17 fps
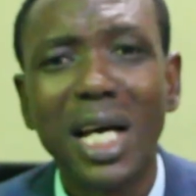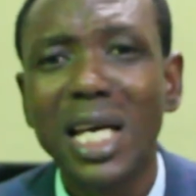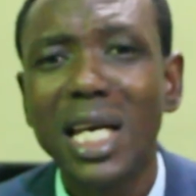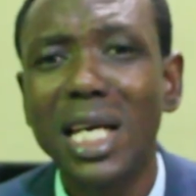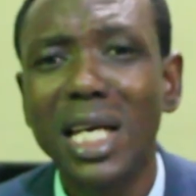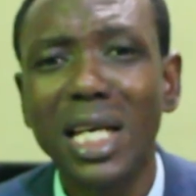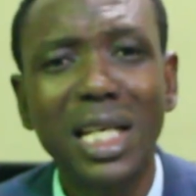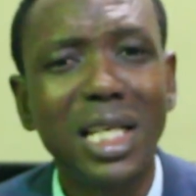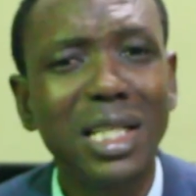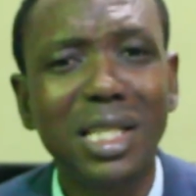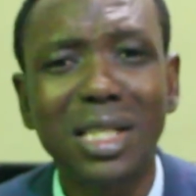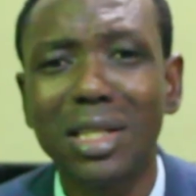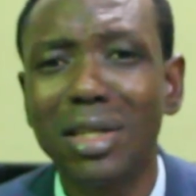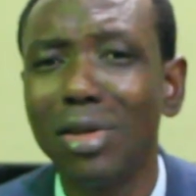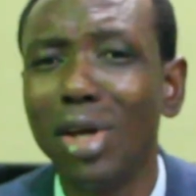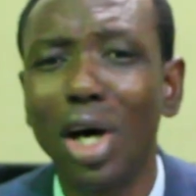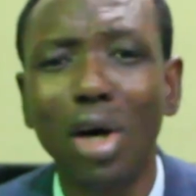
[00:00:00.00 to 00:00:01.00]
He
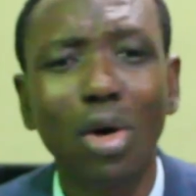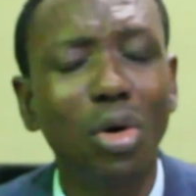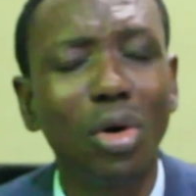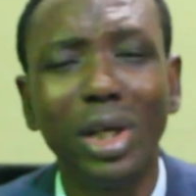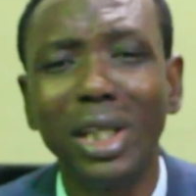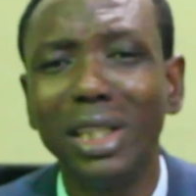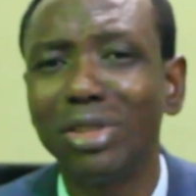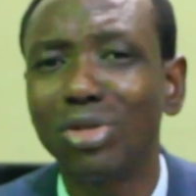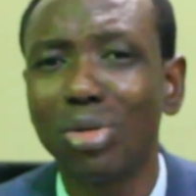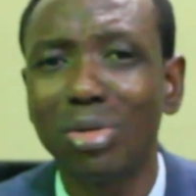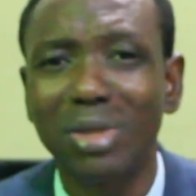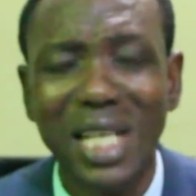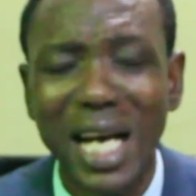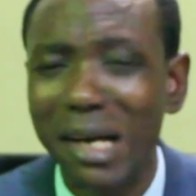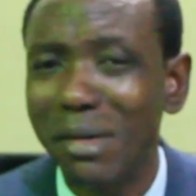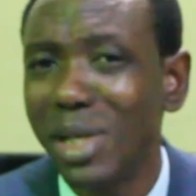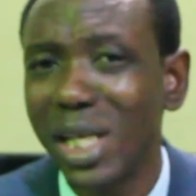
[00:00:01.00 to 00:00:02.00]
is not going to
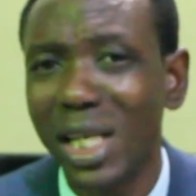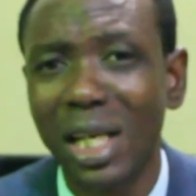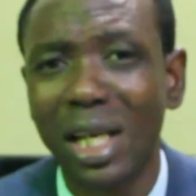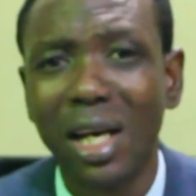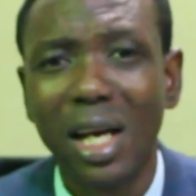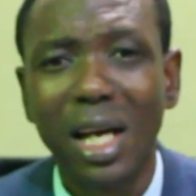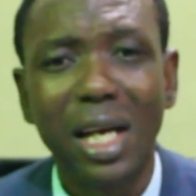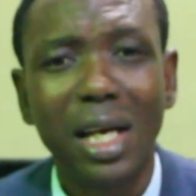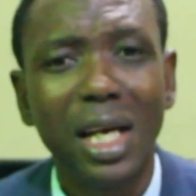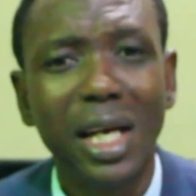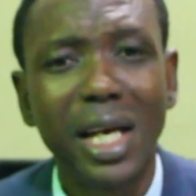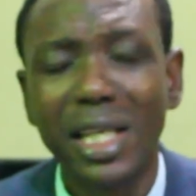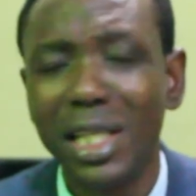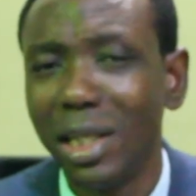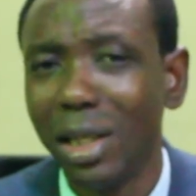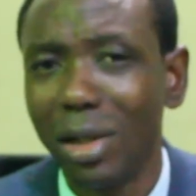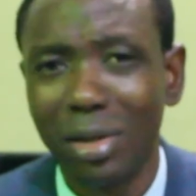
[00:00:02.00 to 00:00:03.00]
tarry
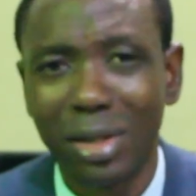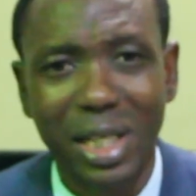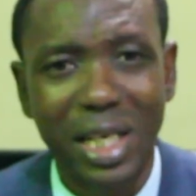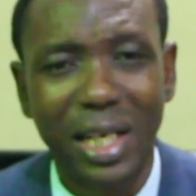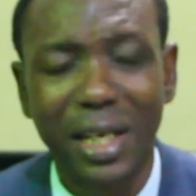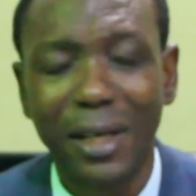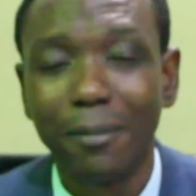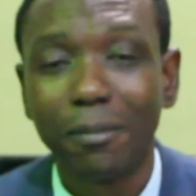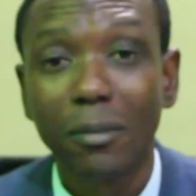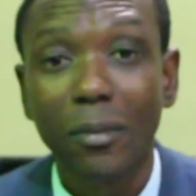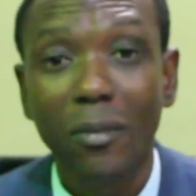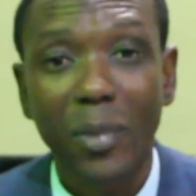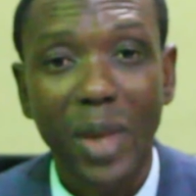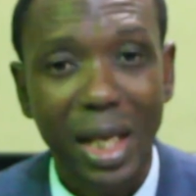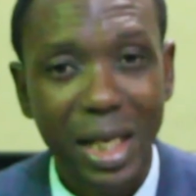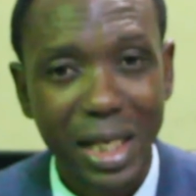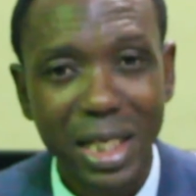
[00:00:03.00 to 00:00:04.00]
any longer.
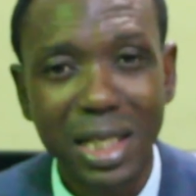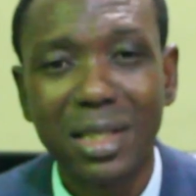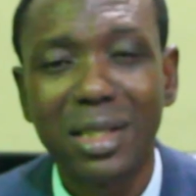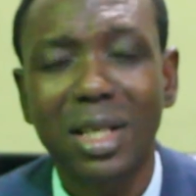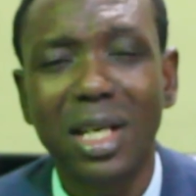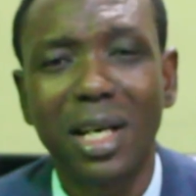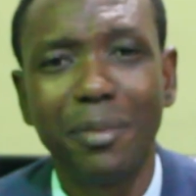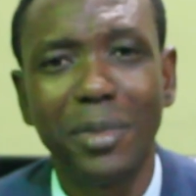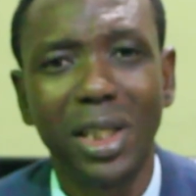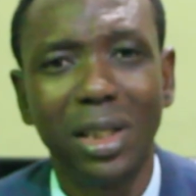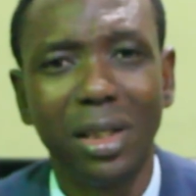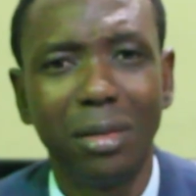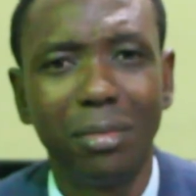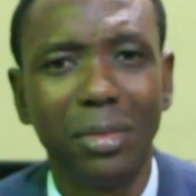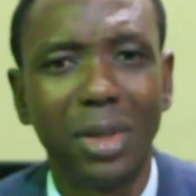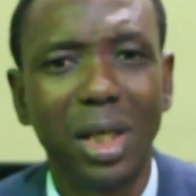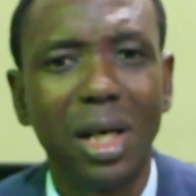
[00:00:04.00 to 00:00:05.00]
He is coming.
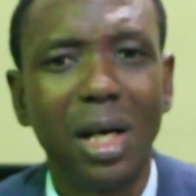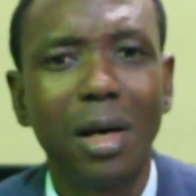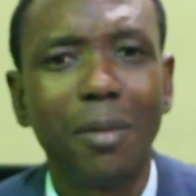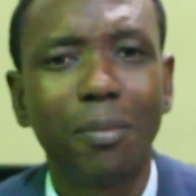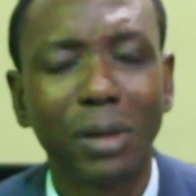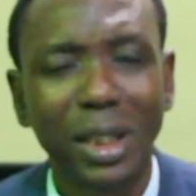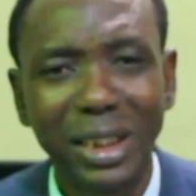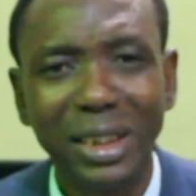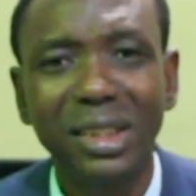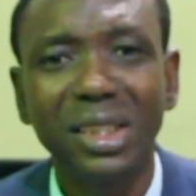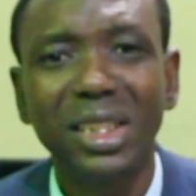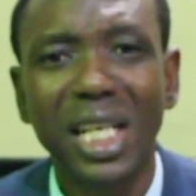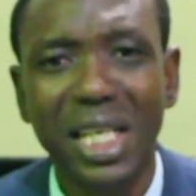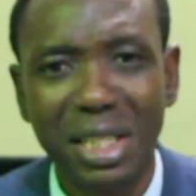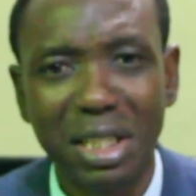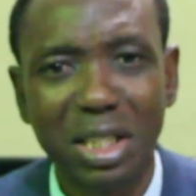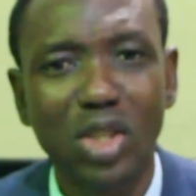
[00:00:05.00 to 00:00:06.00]
Please
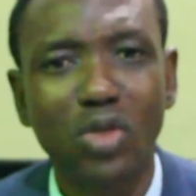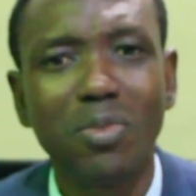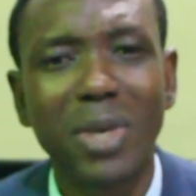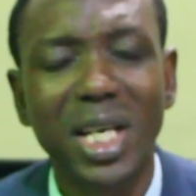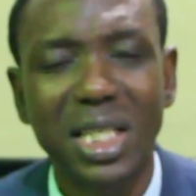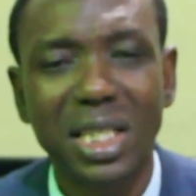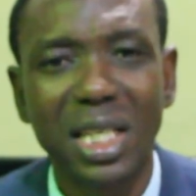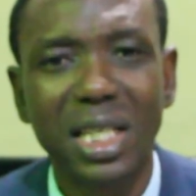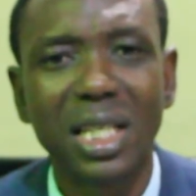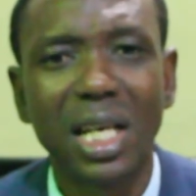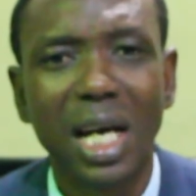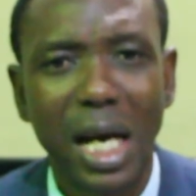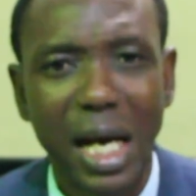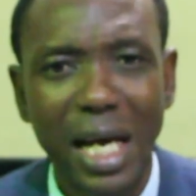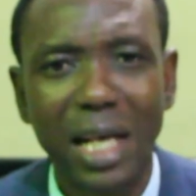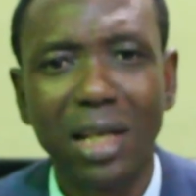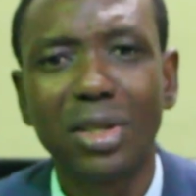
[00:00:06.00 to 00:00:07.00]
share this message
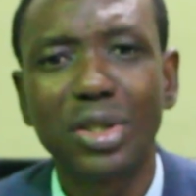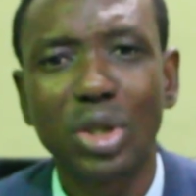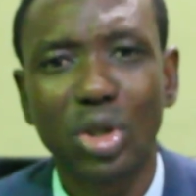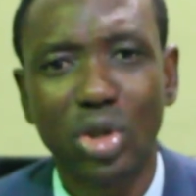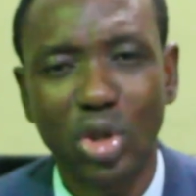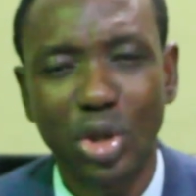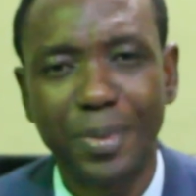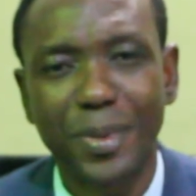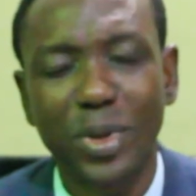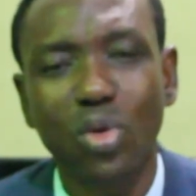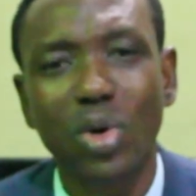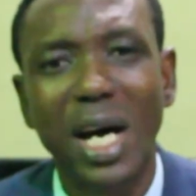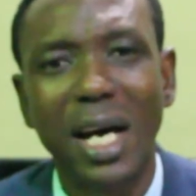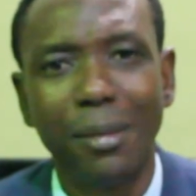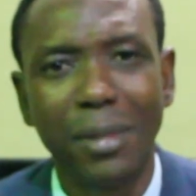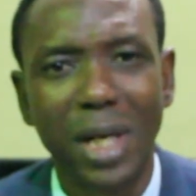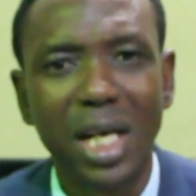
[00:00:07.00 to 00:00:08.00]
and also
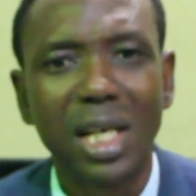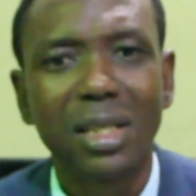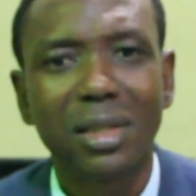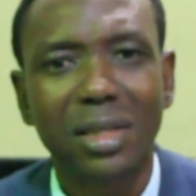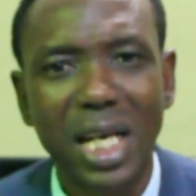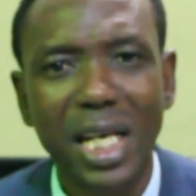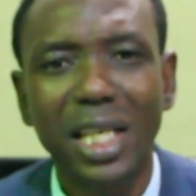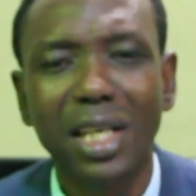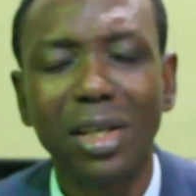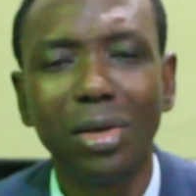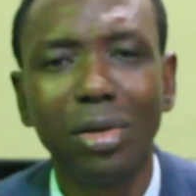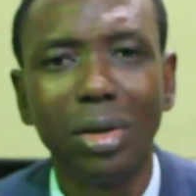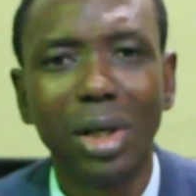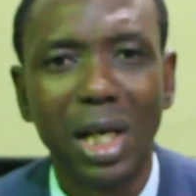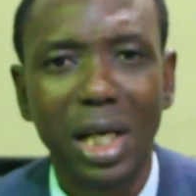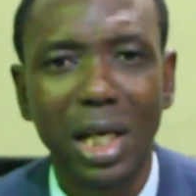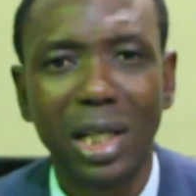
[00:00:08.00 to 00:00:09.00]
subscribe. Thank
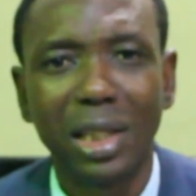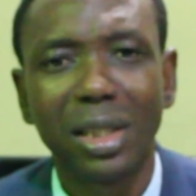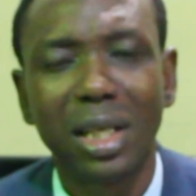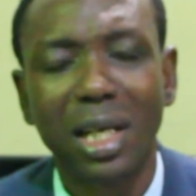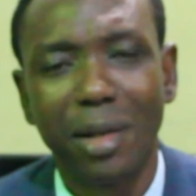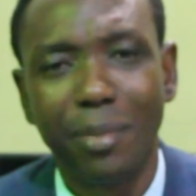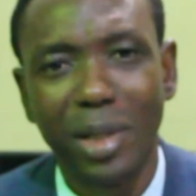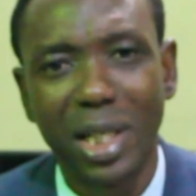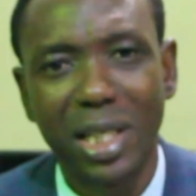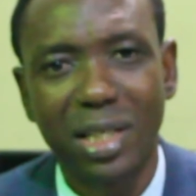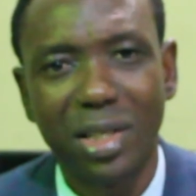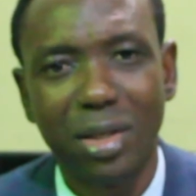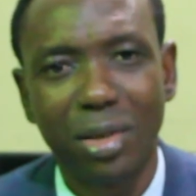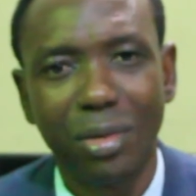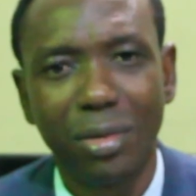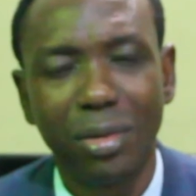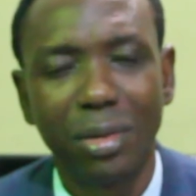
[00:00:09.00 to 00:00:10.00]
you and God bless
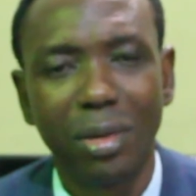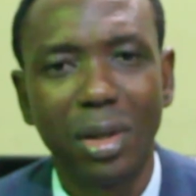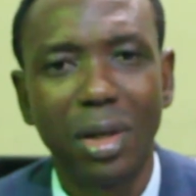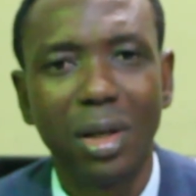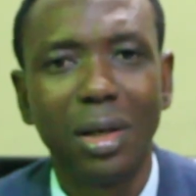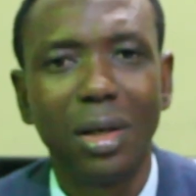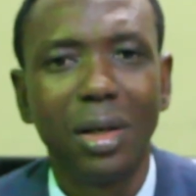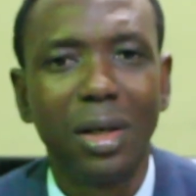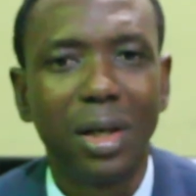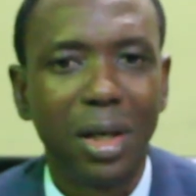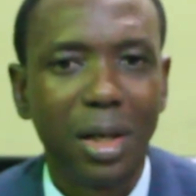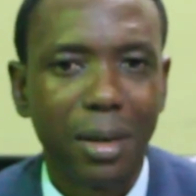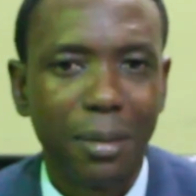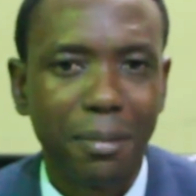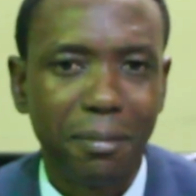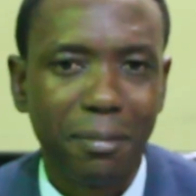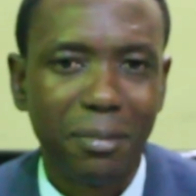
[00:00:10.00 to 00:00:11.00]
you.
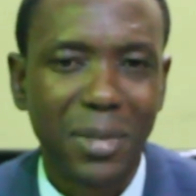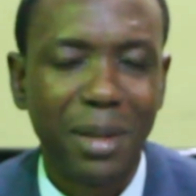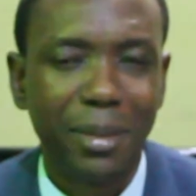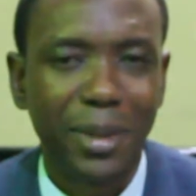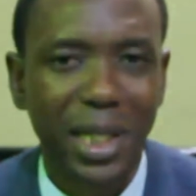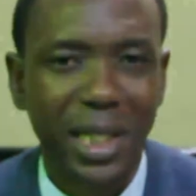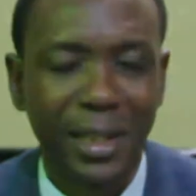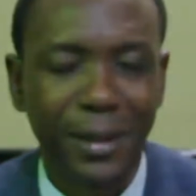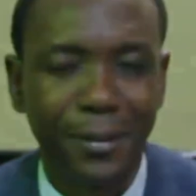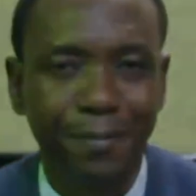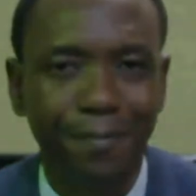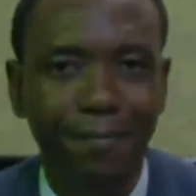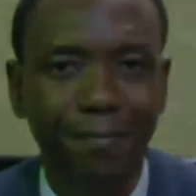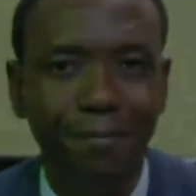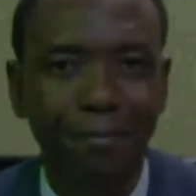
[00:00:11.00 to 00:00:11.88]
Bye-bye.